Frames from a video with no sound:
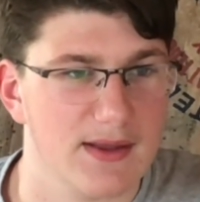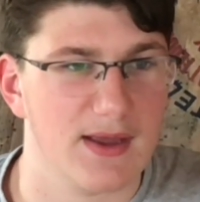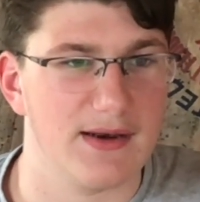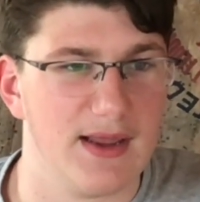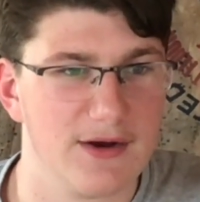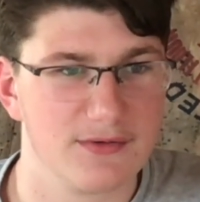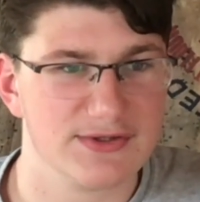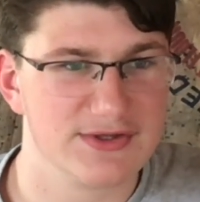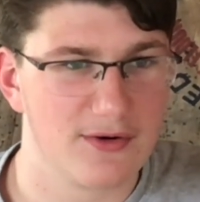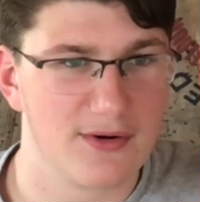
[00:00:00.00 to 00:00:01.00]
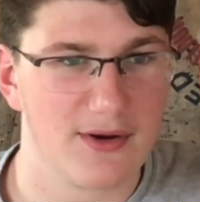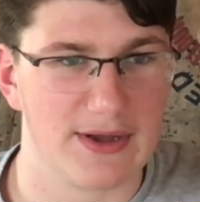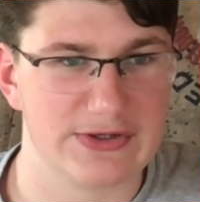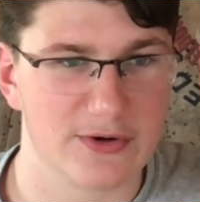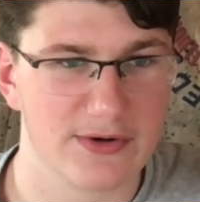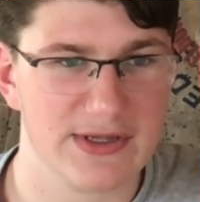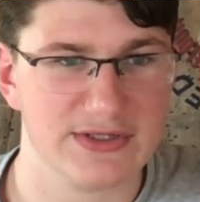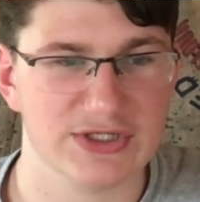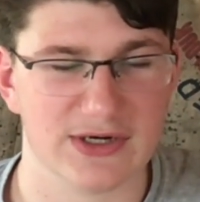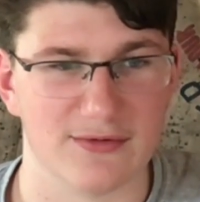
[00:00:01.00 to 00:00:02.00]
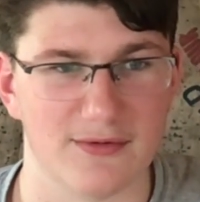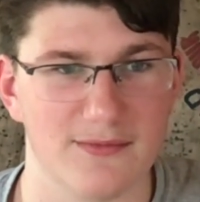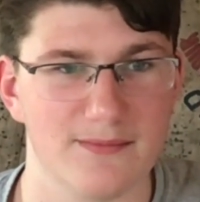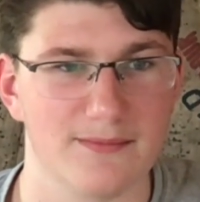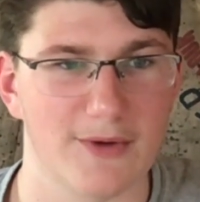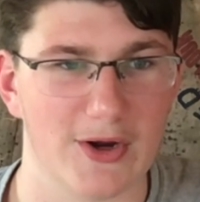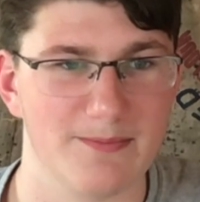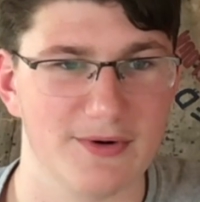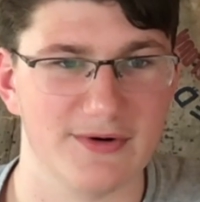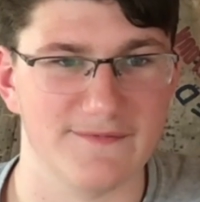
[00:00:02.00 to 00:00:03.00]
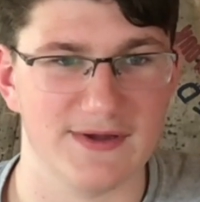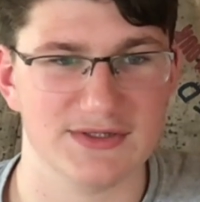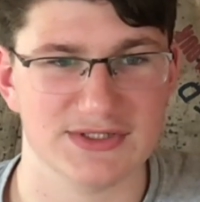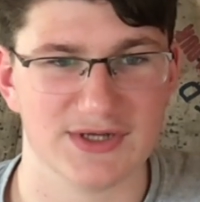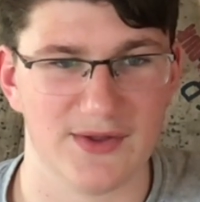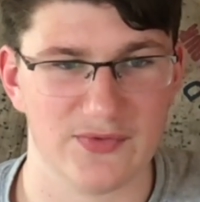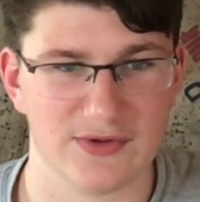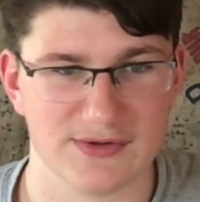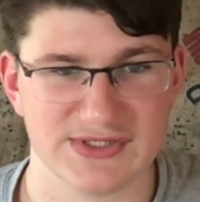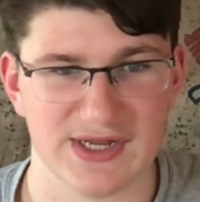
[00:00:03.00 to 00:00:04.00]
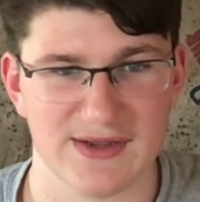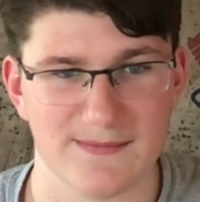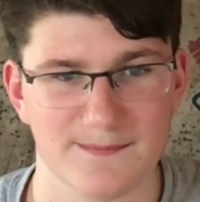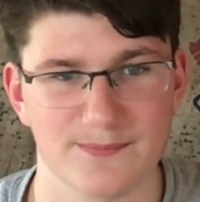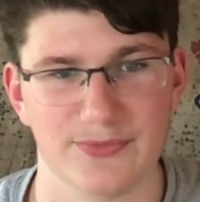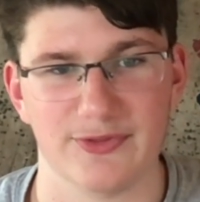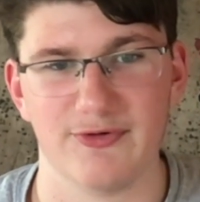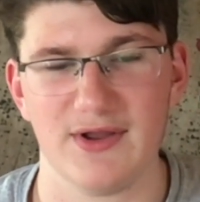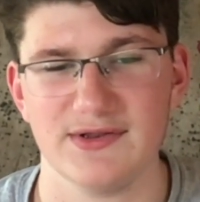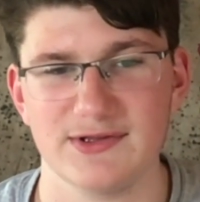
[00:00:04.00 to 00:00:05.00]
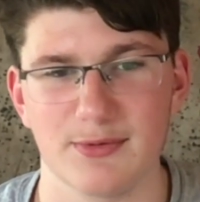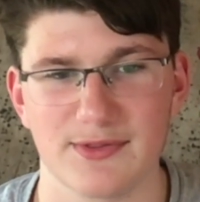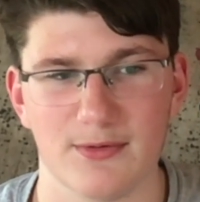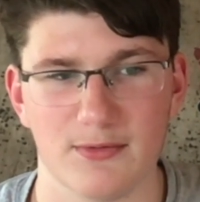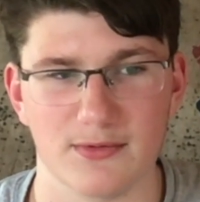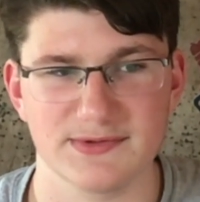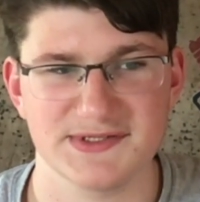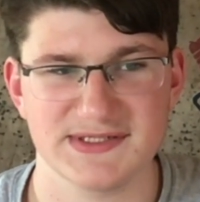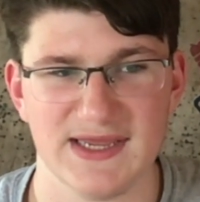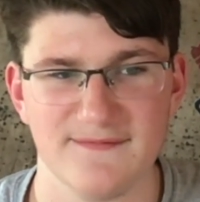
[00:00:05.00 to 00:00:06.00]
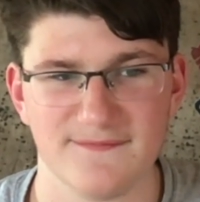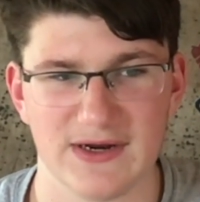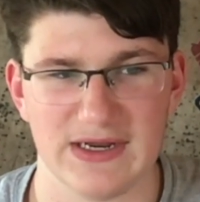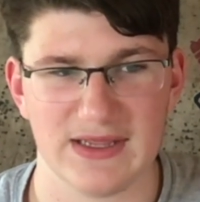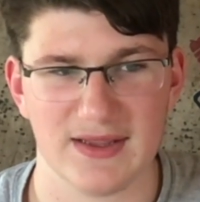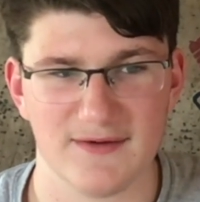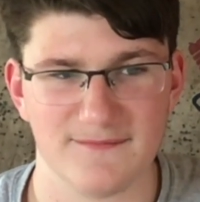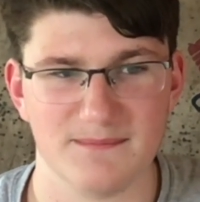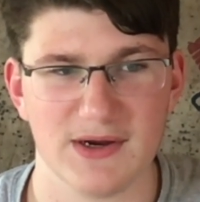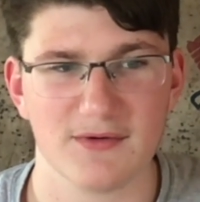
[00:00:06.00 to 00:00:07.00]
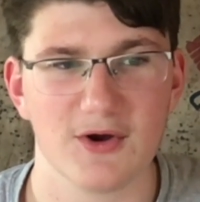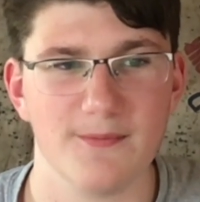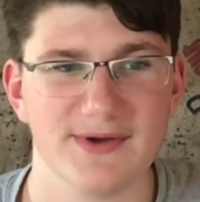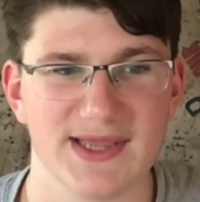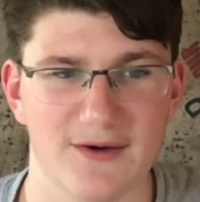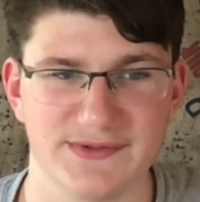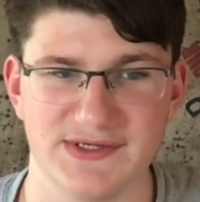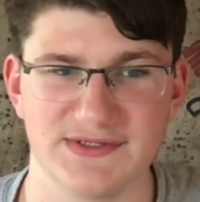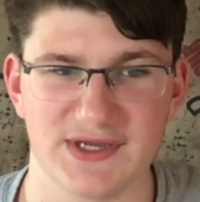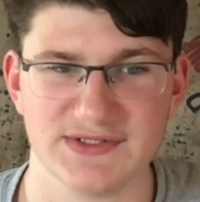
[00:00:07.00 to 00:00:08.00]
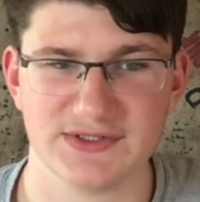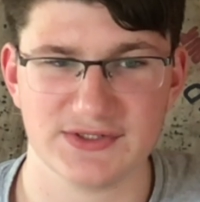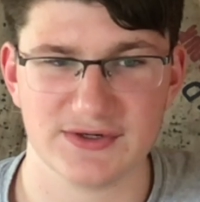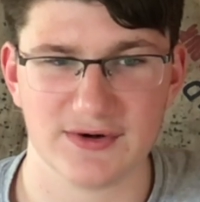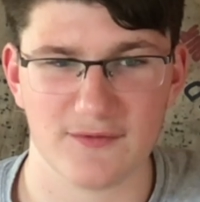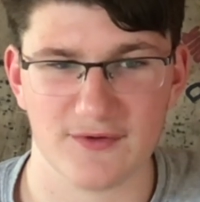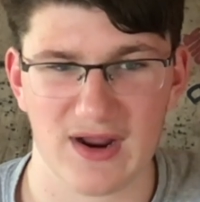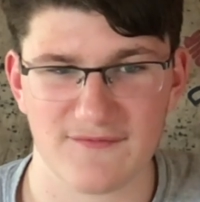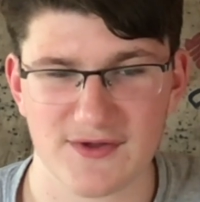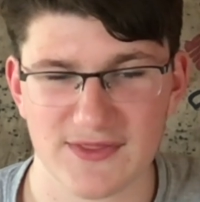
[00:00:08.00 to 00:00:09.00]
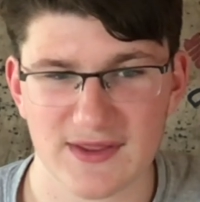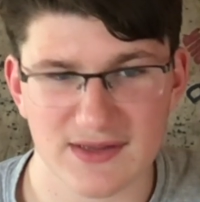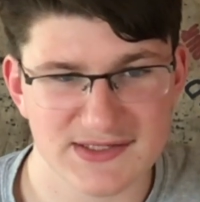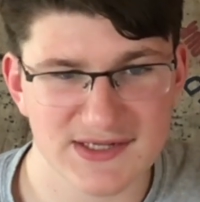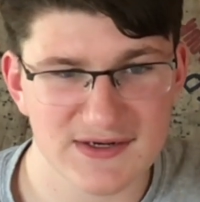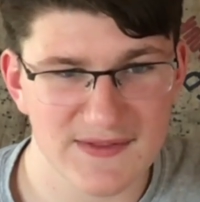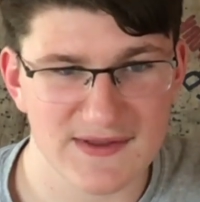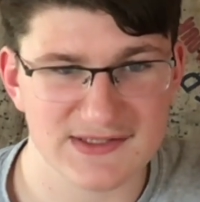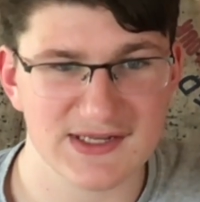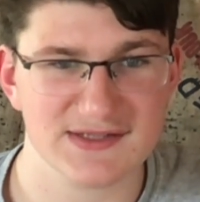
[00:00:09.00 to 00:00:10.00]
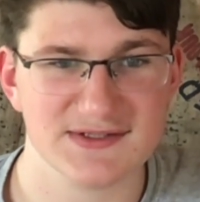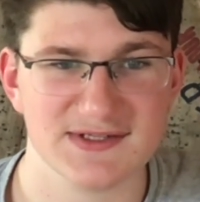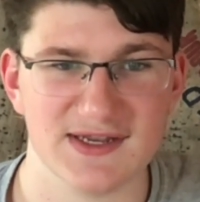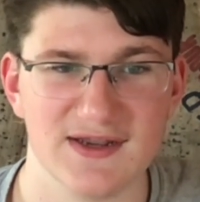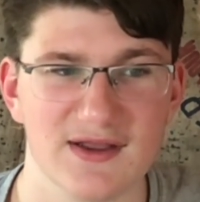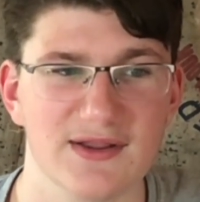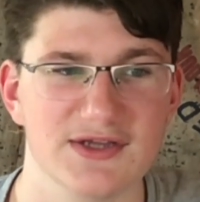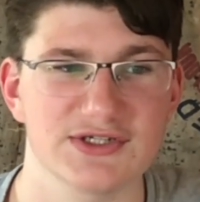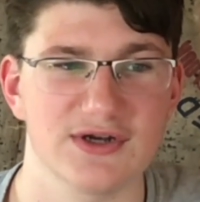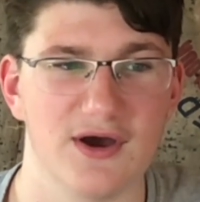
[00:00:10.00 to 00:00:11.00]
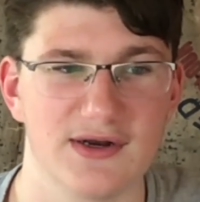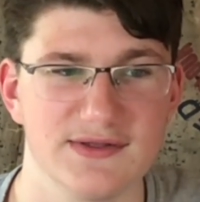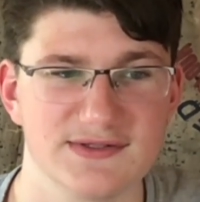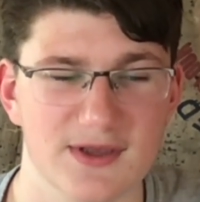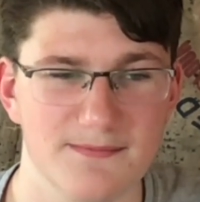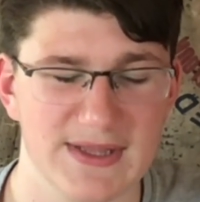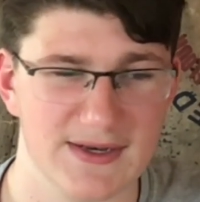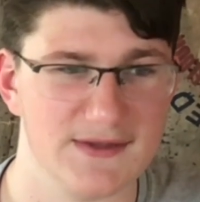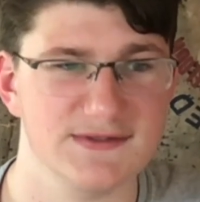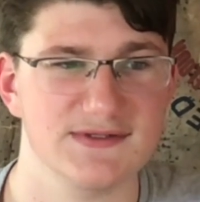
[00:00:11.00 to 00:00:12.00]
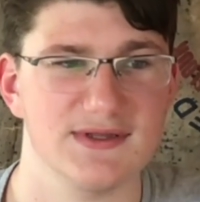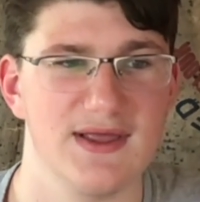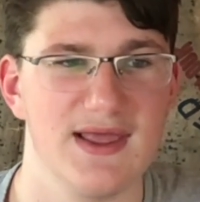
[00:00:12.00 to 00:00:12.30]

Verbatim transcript: An Arizona Attorney General, Mark Brnovich, on Thursday, threatened to withhold state funding if Maricopa County doesn't turn over everything listed in the state Senate election audit subpoenas.